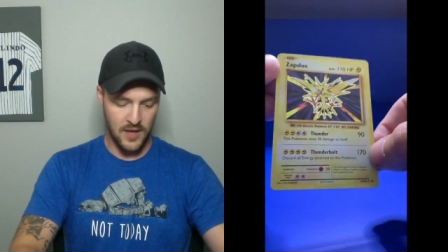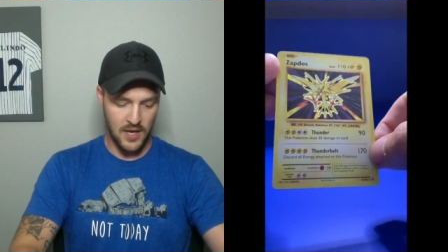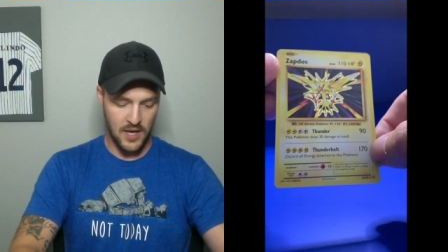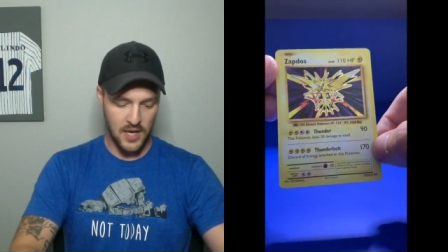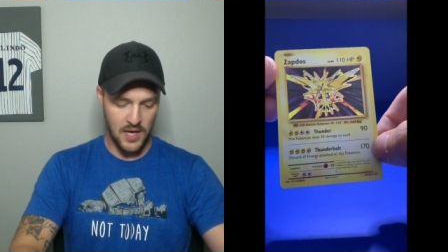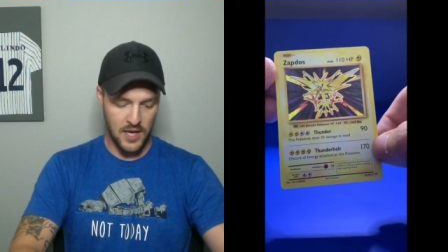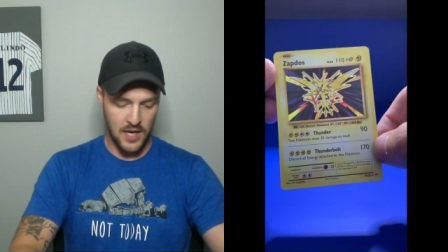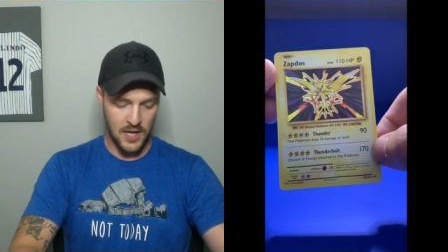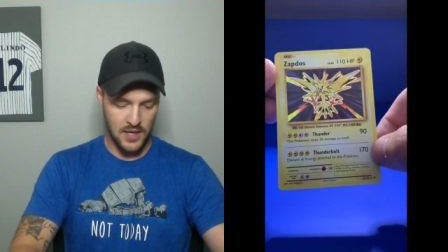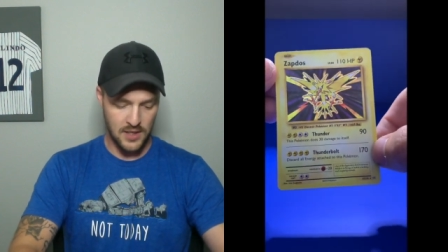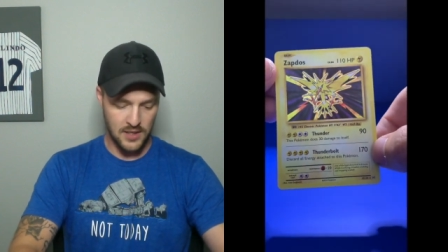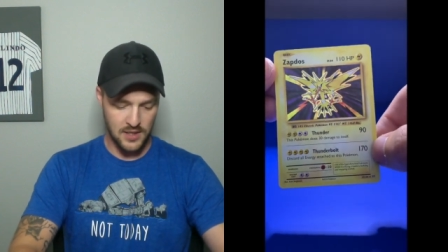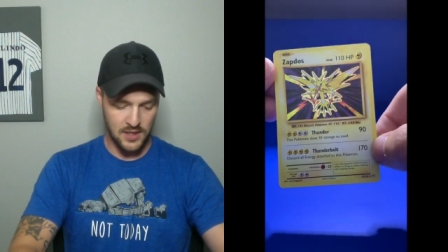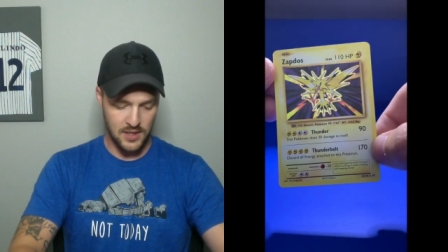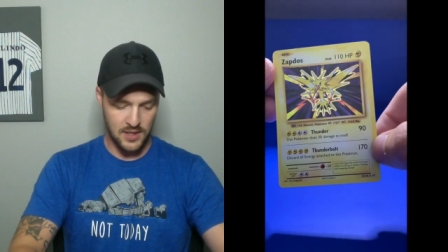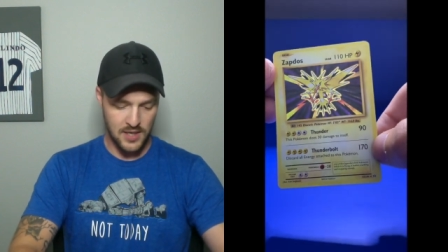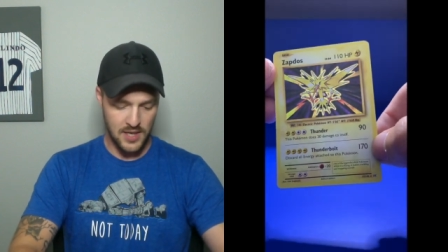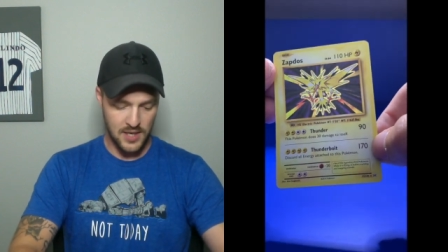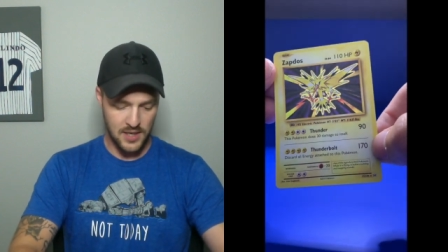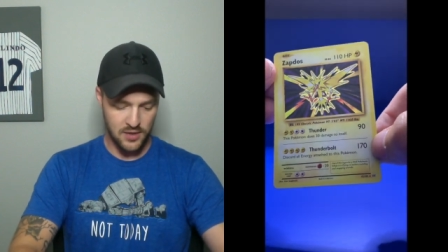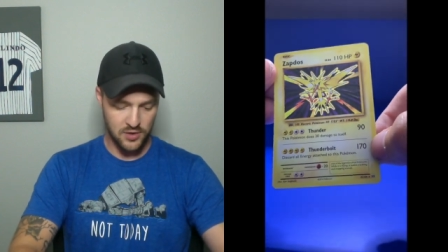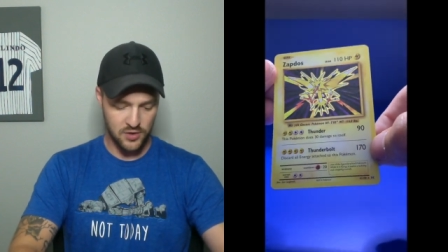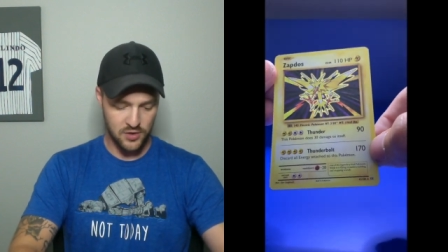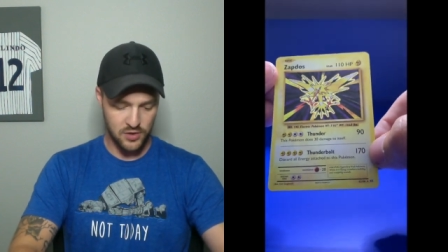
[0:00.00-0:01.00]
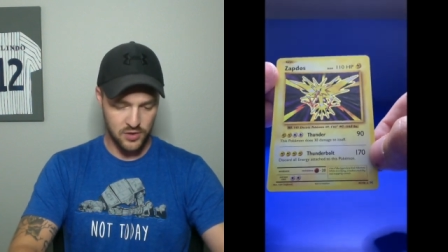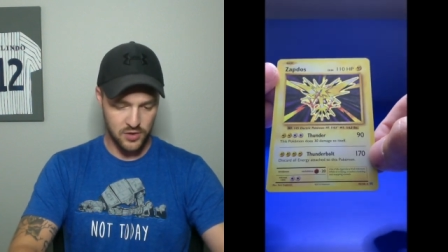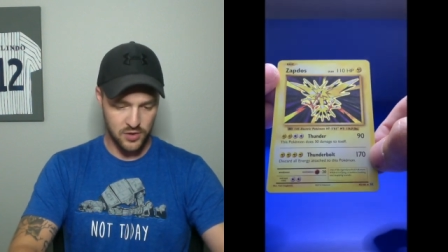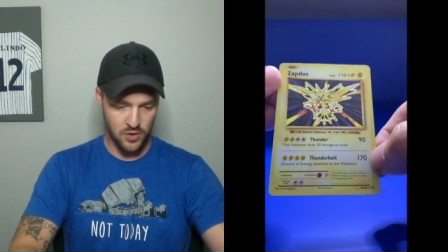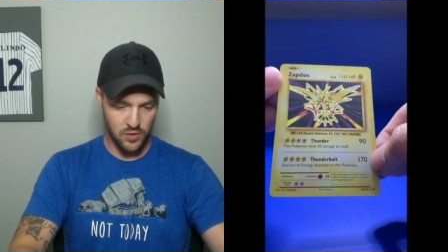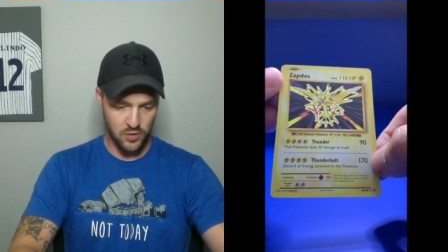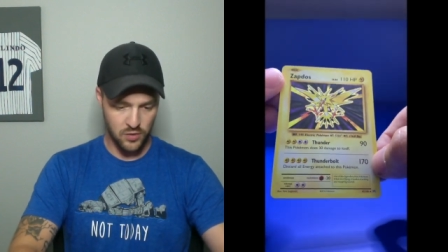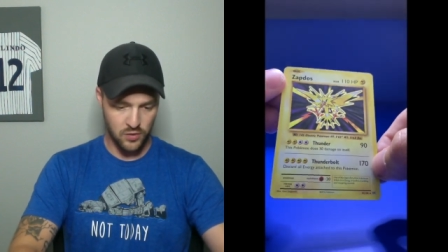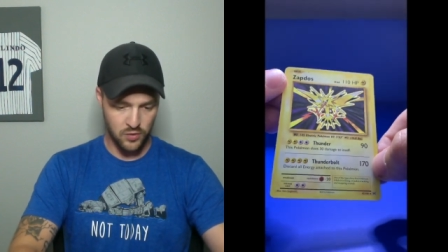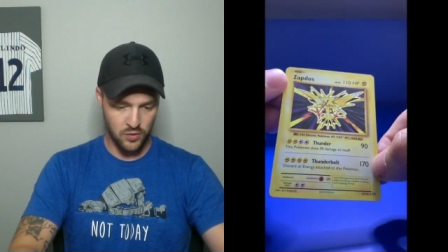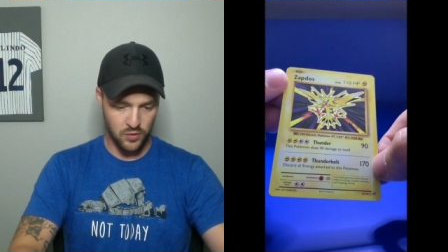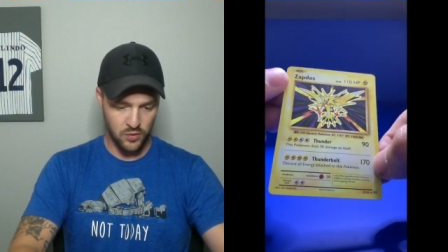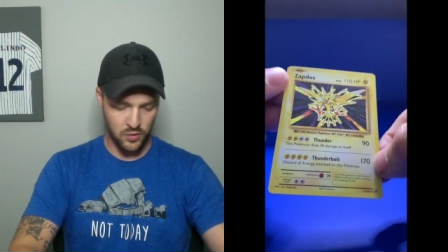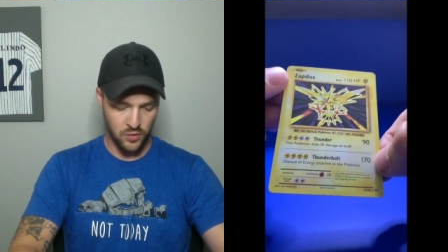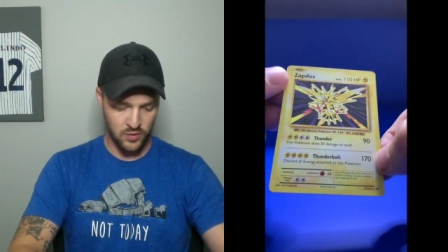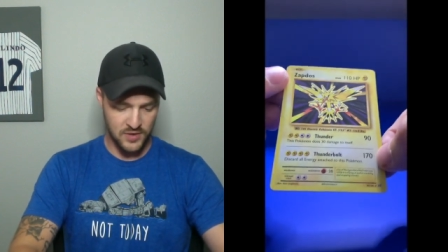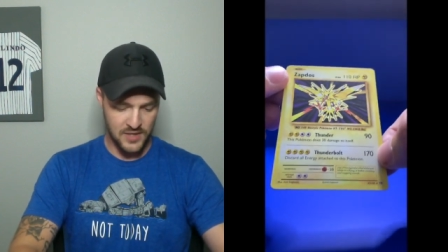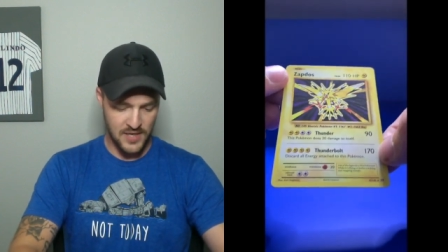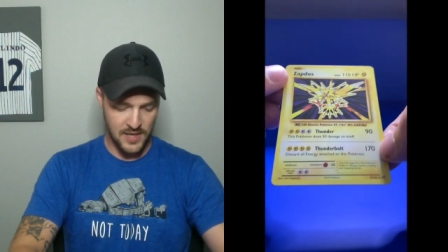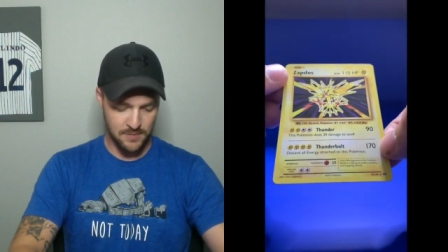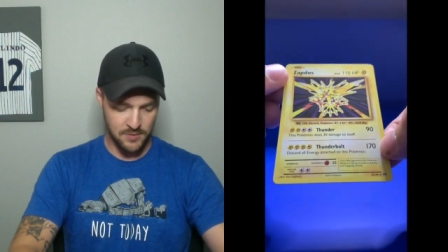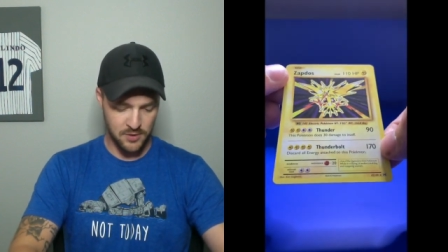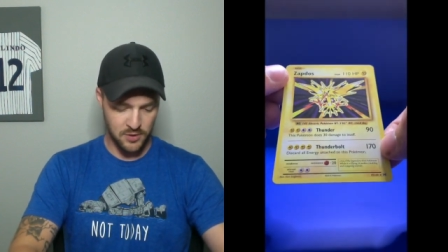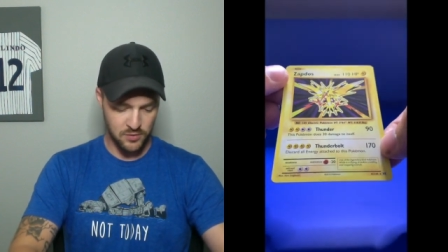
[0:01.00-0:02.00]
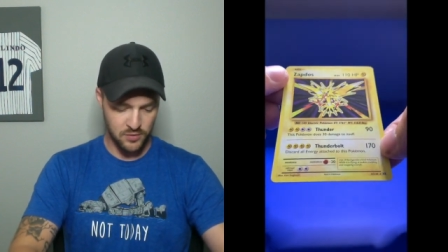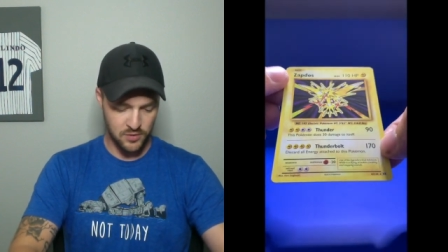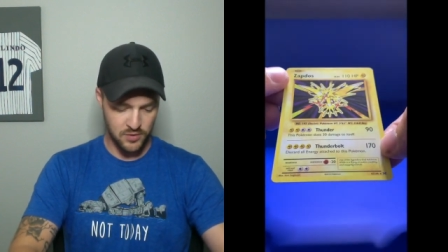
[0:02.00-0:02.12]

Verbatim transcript: it. That is so cool. Zapdos